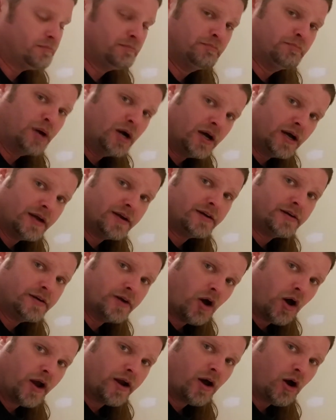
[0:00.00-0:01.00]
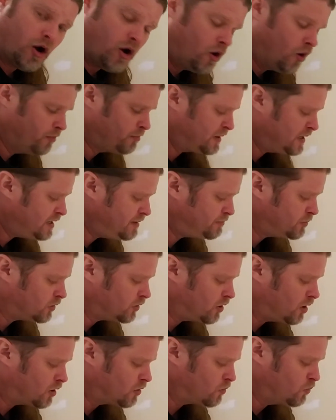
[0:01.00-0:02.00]
But not all
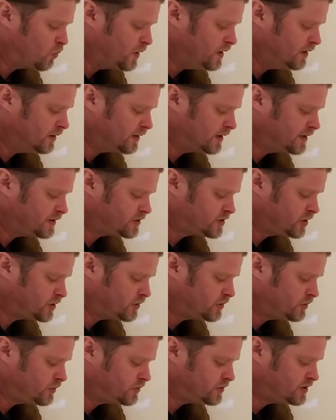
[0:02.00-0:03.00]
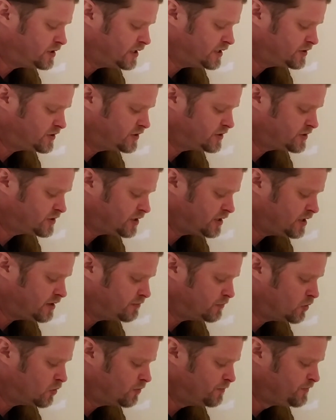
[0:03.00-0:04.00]
people are willing to
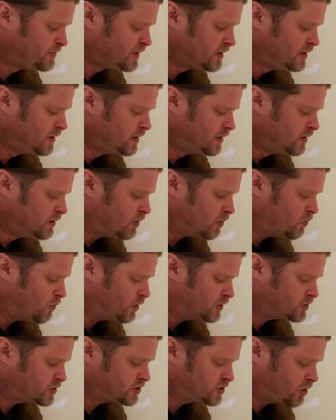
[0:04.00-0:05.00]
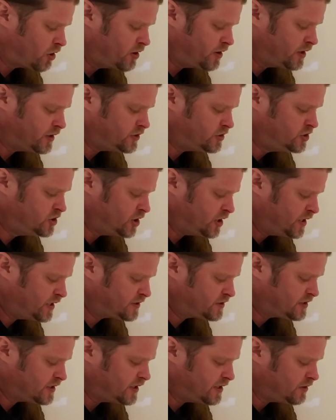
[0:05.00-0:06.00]
disassemble or start
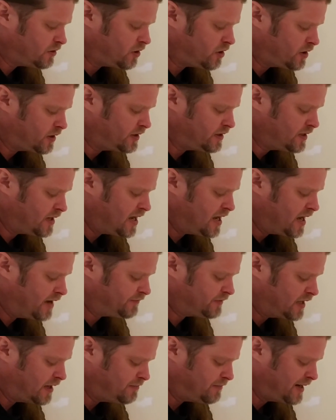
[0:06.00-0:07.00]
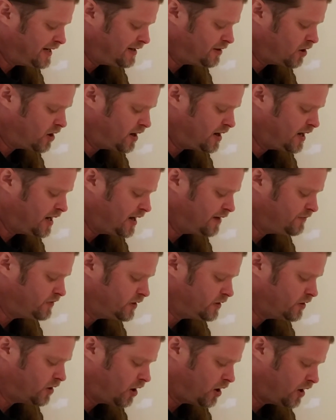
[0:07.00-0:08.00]
adjusting on a knife. They may not have
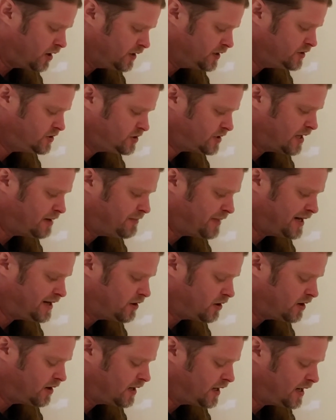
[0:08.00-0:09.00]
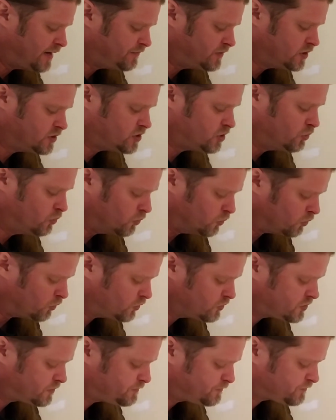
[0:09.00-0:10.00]
the knowledge. They may not have the
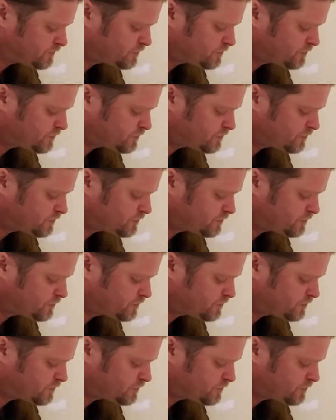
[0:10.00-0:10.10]
tools.